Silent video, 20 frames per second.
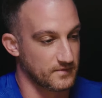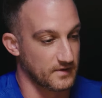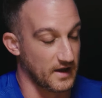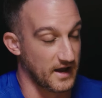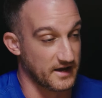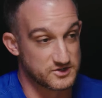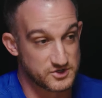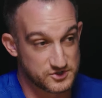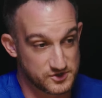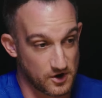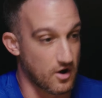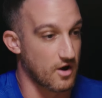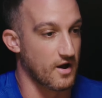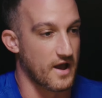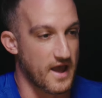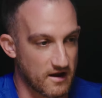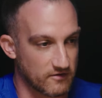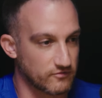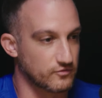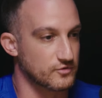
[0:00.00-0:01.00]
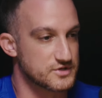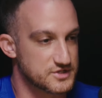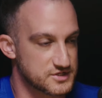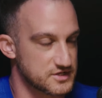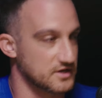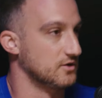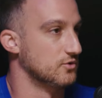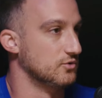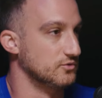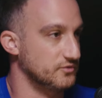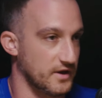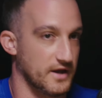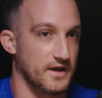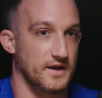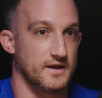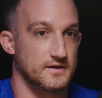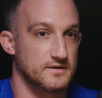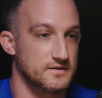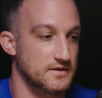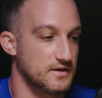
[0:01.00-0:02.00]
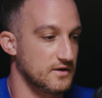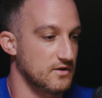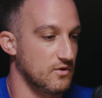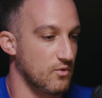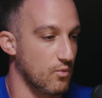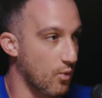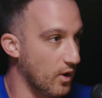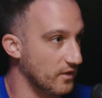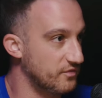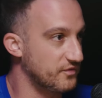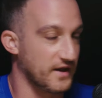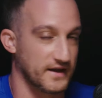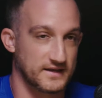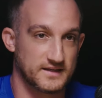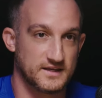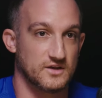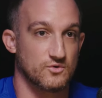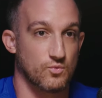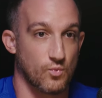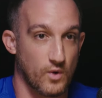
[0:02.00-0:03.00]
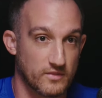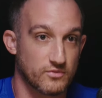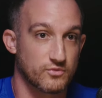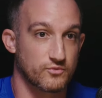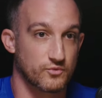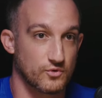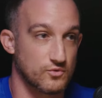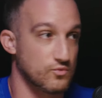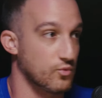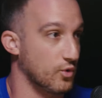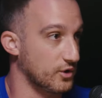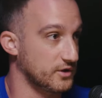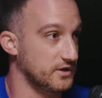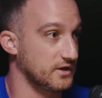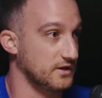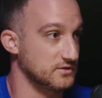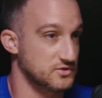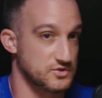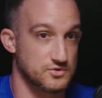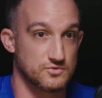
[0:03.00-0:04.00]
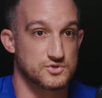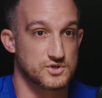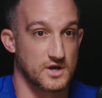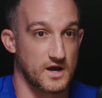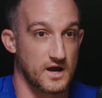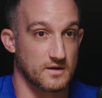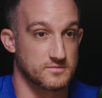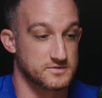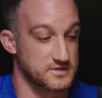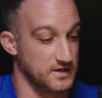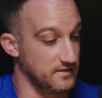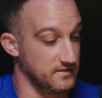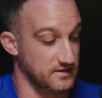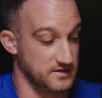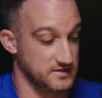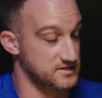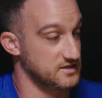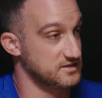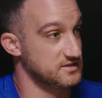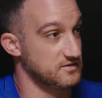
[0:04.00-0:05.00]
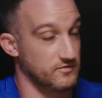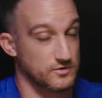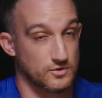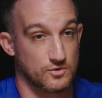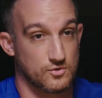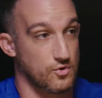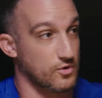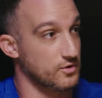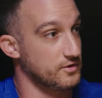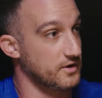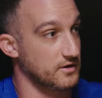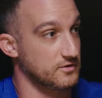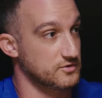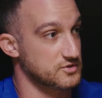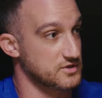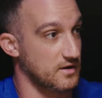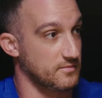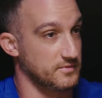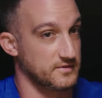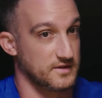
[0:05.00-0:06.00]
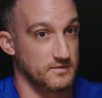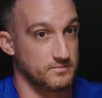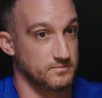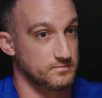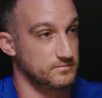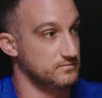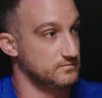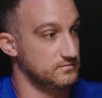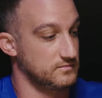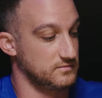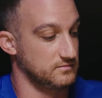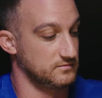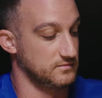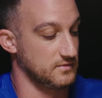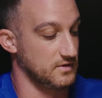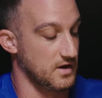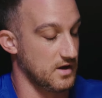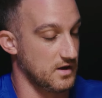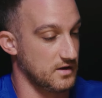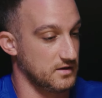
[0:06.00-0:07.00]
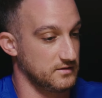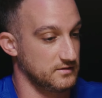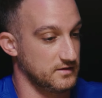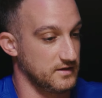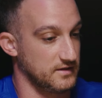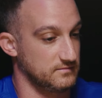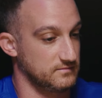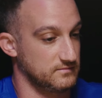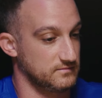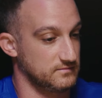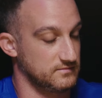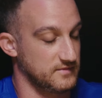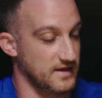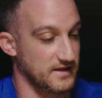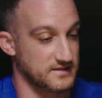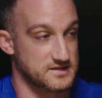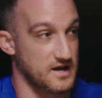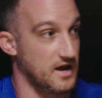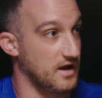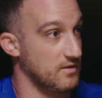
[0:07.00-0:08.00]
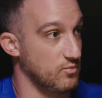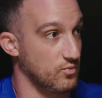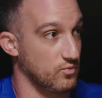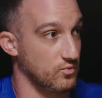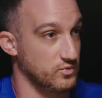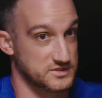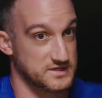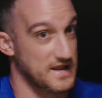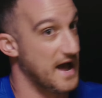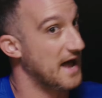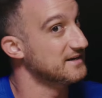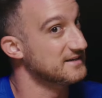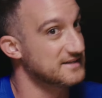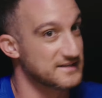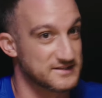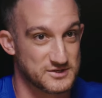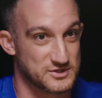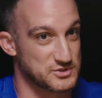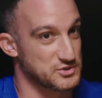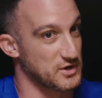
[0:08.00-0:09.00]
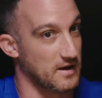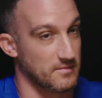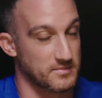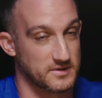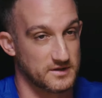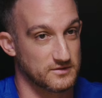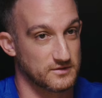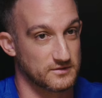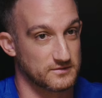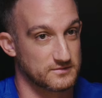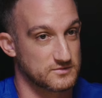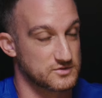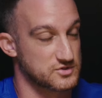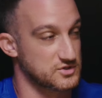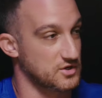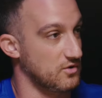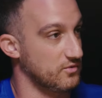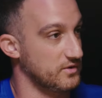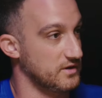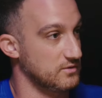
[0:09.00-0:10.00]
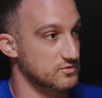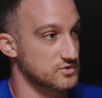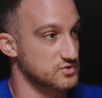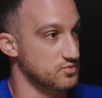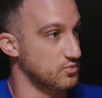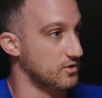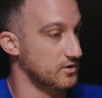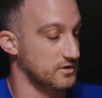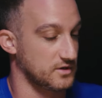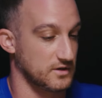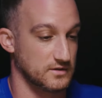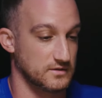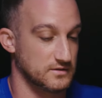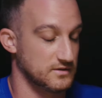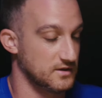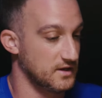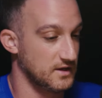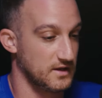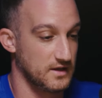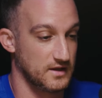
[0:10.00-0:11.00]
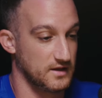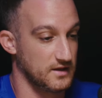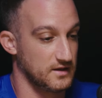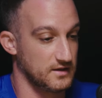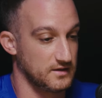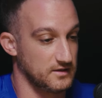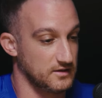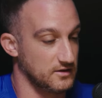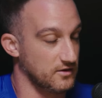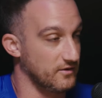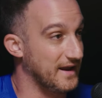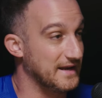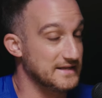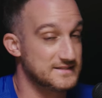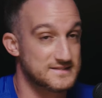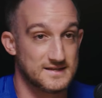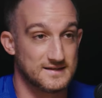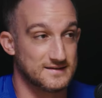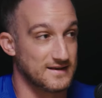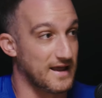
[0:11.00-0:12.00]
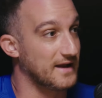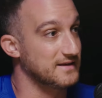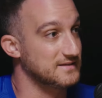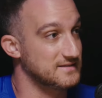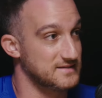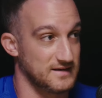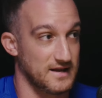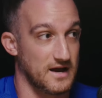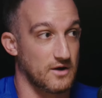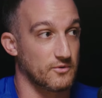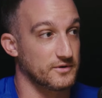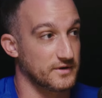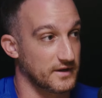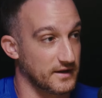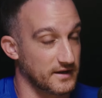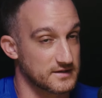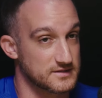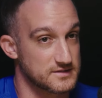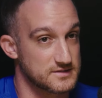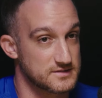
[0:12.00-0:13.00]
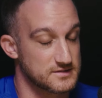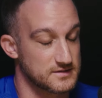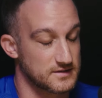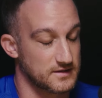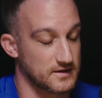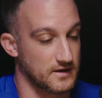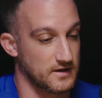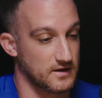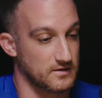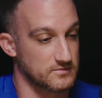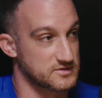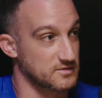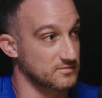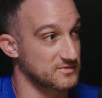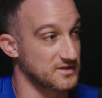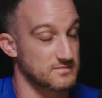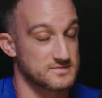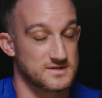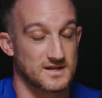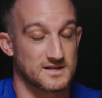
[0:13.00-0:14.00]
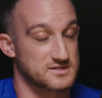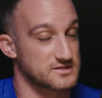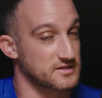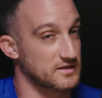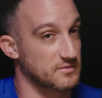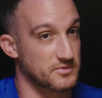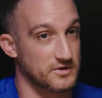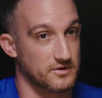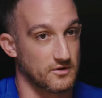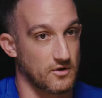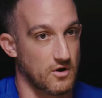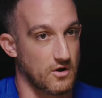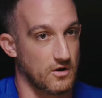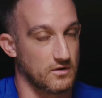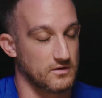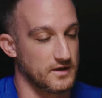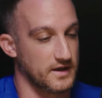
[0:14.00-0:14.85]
I saw every single day what that kid went through working two jobs. And the assistant video coordinator job at that uh, at that time was not an easy job either. So he was working, you know, 18, 19 hour days, um, sometimes not sleeping at all.